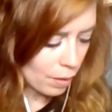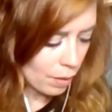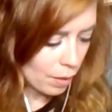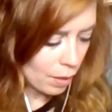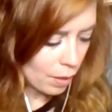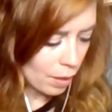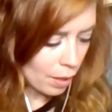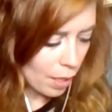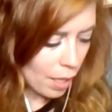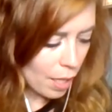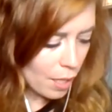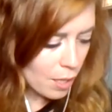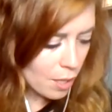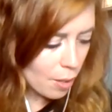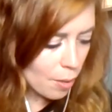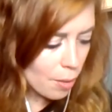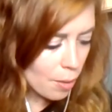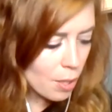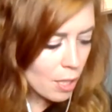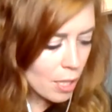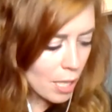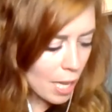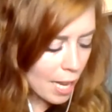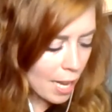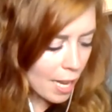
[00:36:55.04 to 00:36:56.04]
That's so
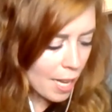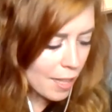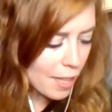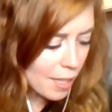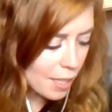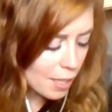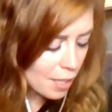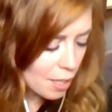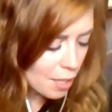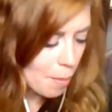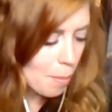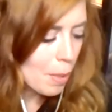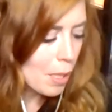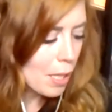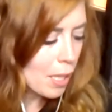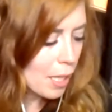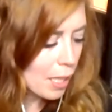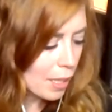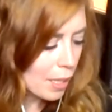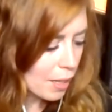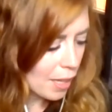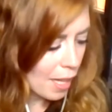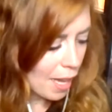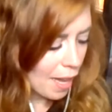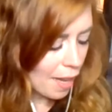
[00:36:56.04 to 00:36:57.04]
sad that somebody
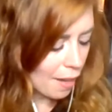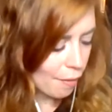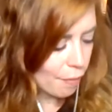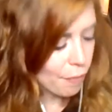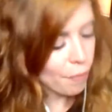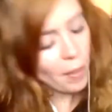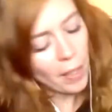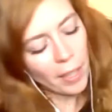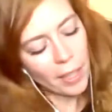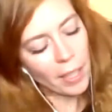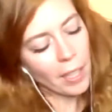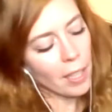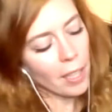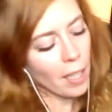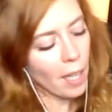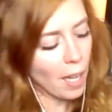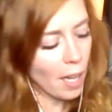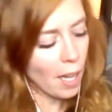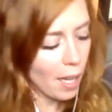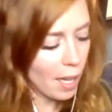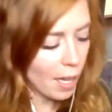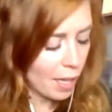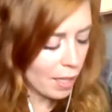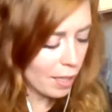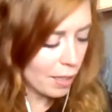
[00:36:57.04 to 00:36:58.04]
like that fucking
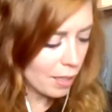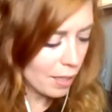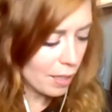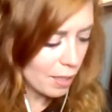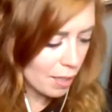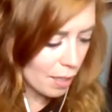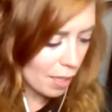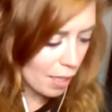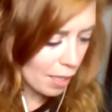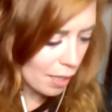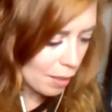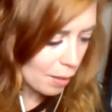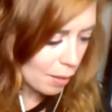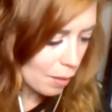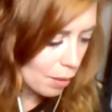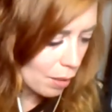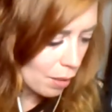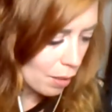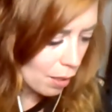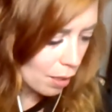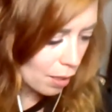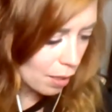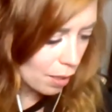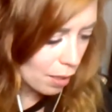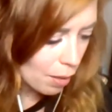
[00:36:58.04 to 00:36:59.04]
hot is like
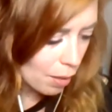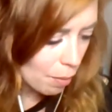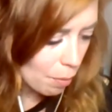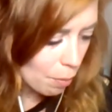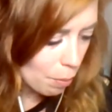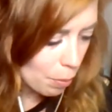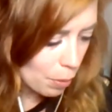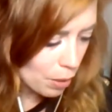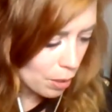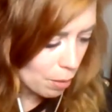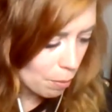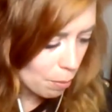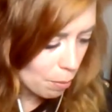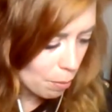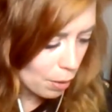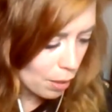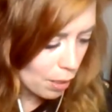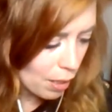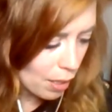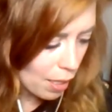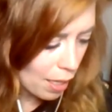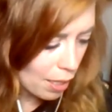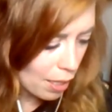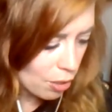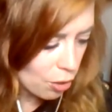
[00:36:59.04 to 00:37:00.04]
with somebody
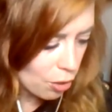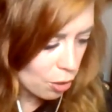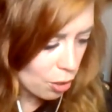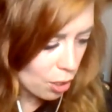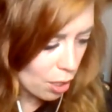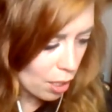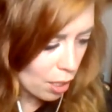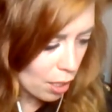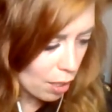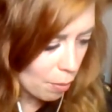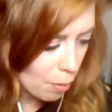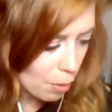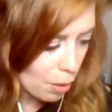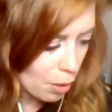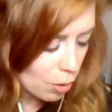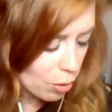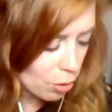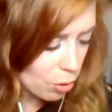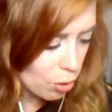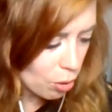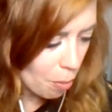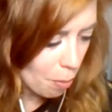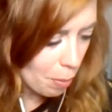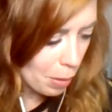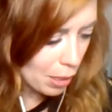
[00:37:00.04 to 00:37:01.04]
that shitty when there's
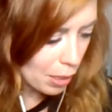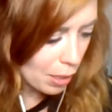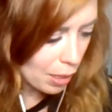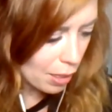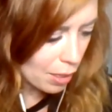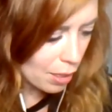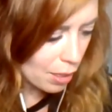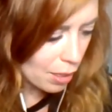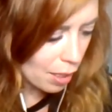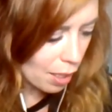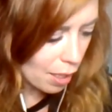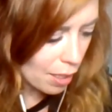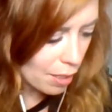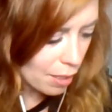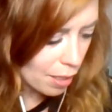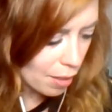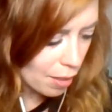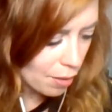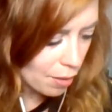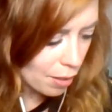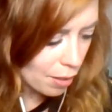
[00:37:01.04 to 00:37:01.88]
so many nice guys out there